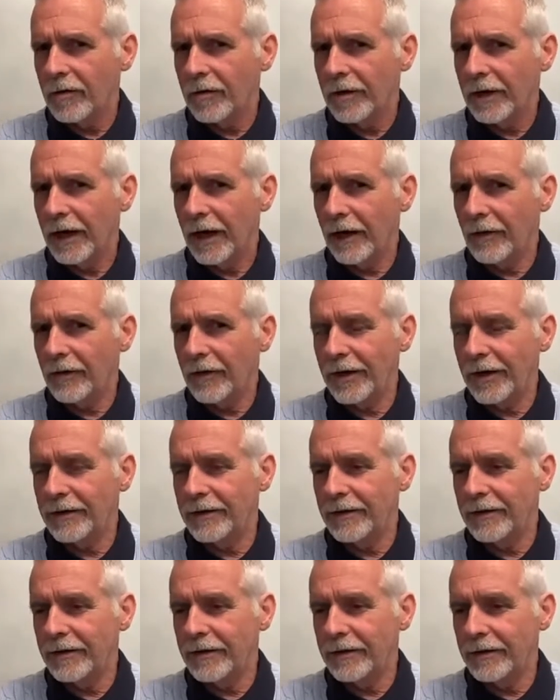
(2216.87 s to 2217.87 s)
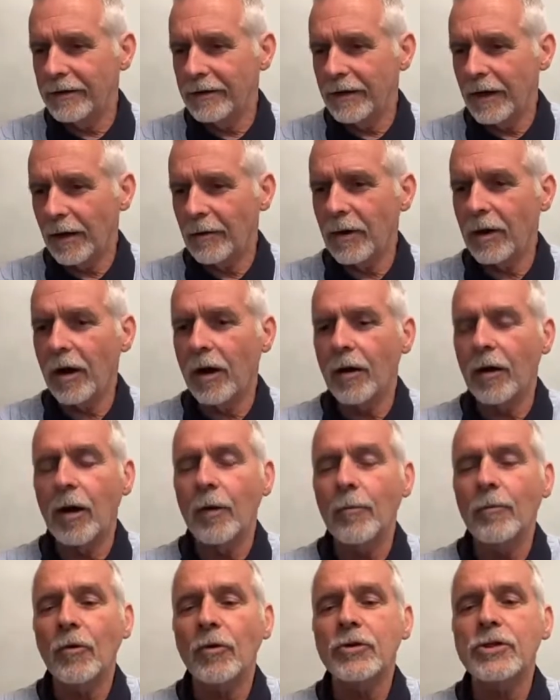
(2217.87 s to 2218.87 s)
you know, and
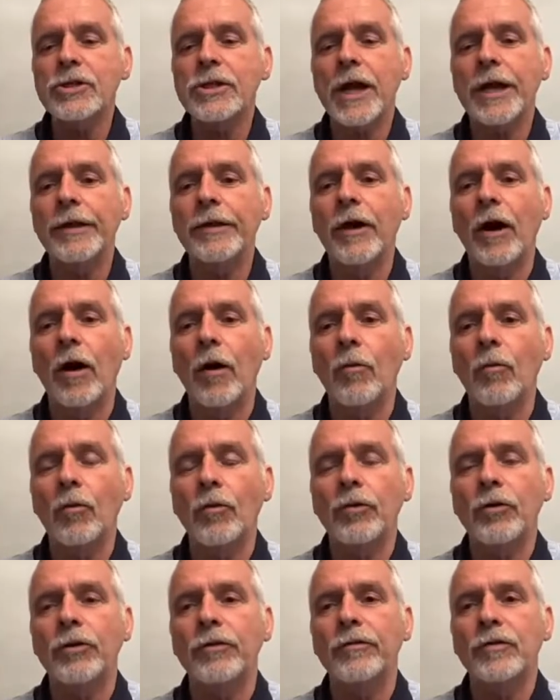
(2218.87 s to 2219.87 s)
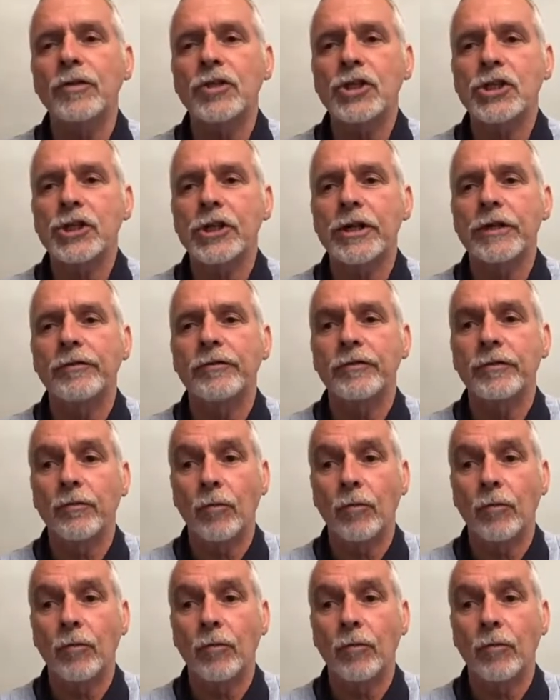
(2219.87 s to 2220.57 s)
I'm not saying that I wouldn't have achieved